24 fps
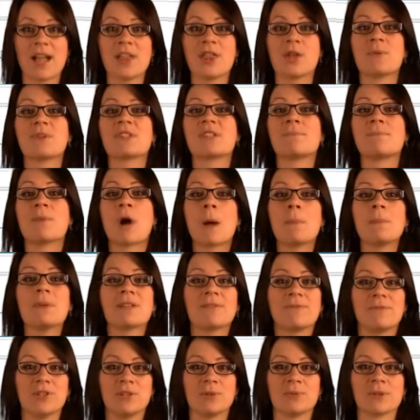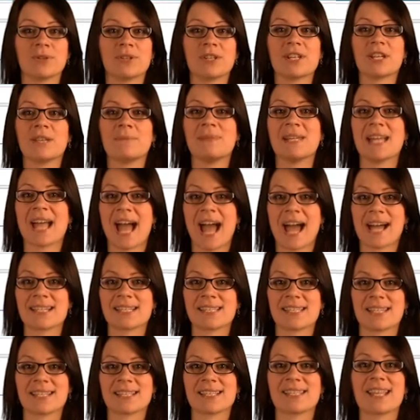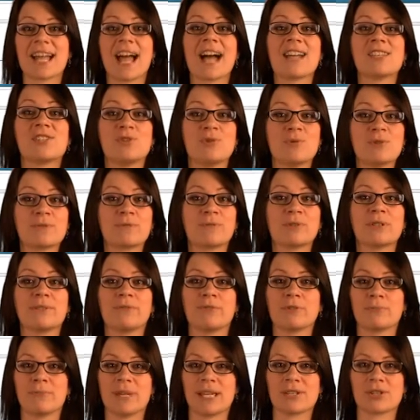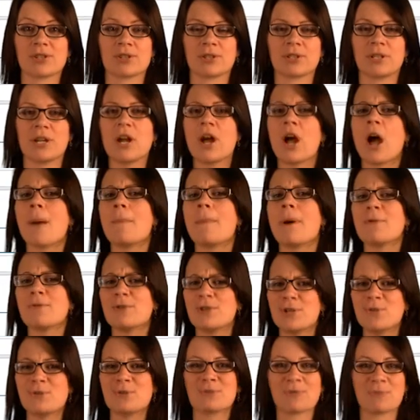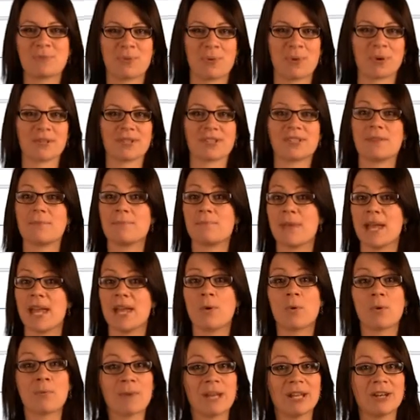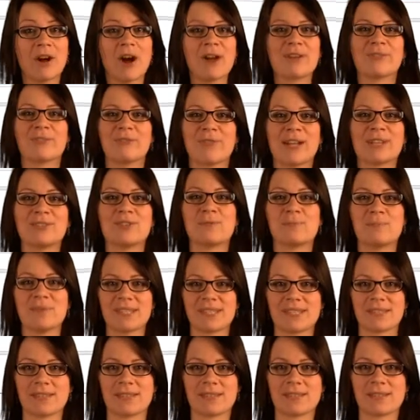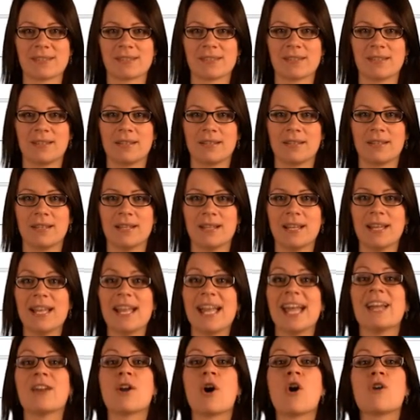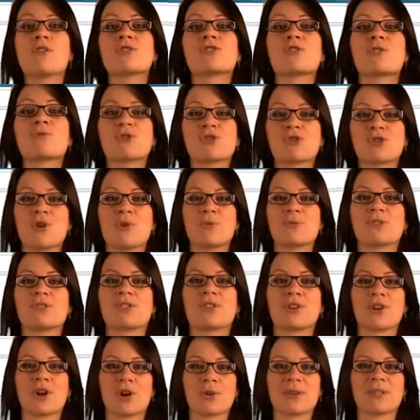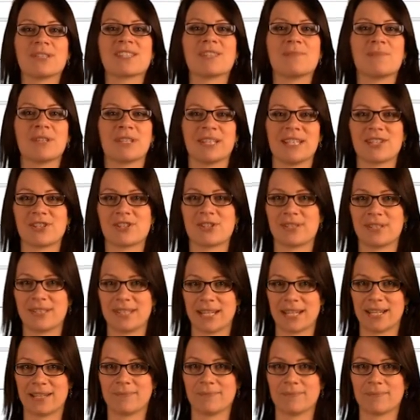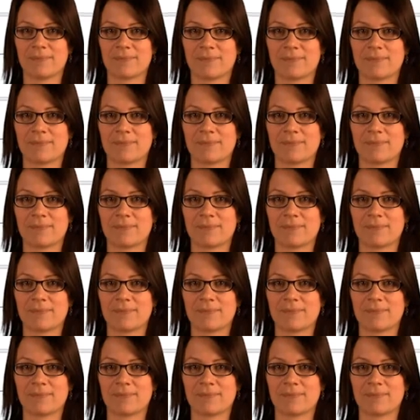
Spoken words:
There is a public viewer that can be accessed that has useful information about news reports that may or may not affect your business. It also shows the current simulation date.